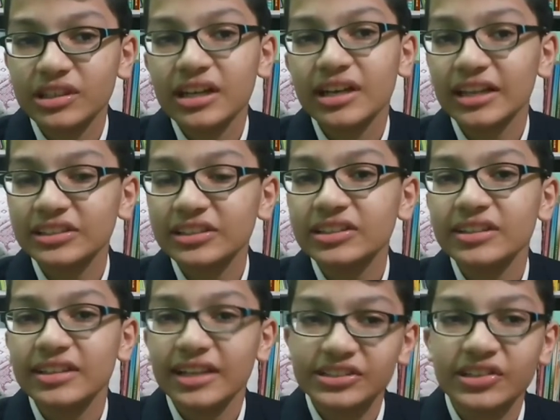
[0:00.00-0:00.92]
Rather,
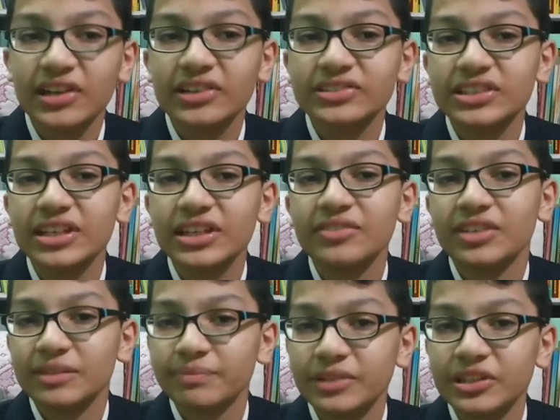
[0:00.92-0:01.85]
let's learn to live
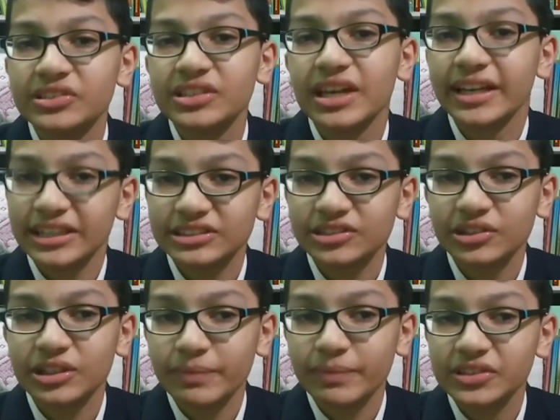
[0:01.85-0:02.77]
in peace and enjoy
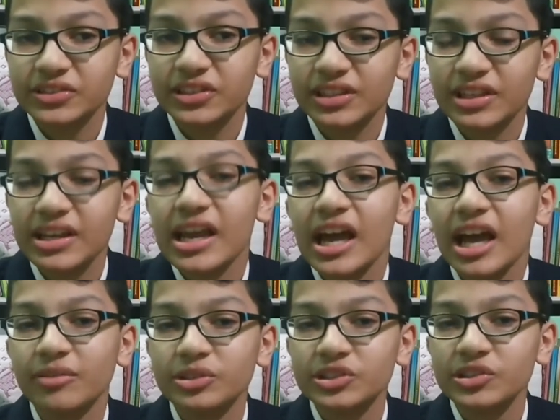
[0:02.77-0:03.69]
the present. I
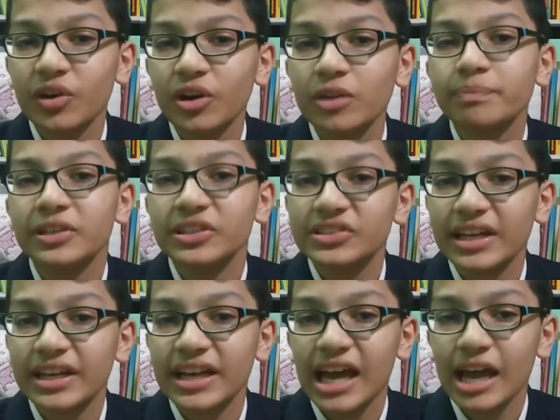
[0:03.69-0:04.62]
wish you all peace
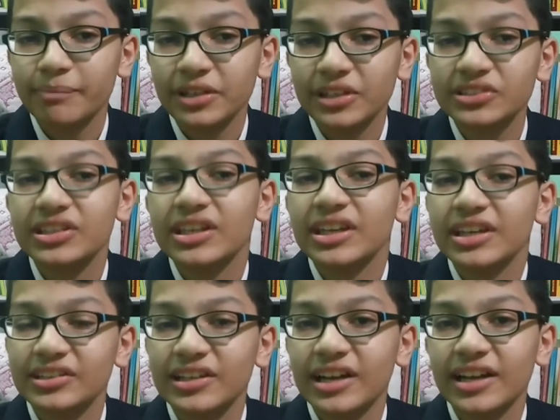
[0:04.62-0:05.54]
and happiness
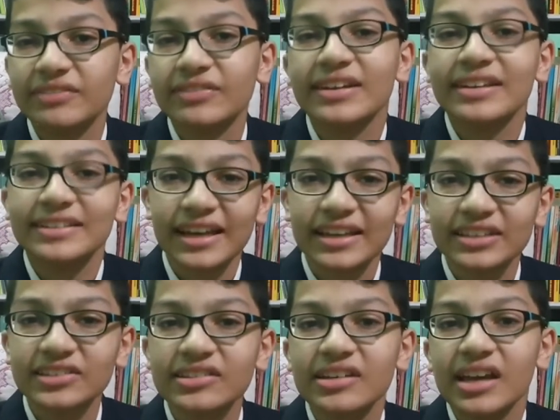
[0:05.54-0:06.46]
in your life. Thank
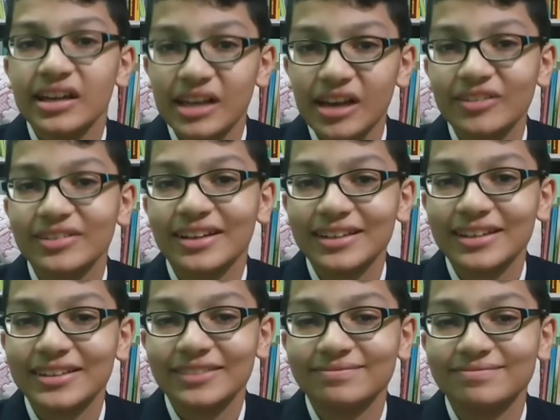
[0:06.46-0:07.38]
you and have a great day.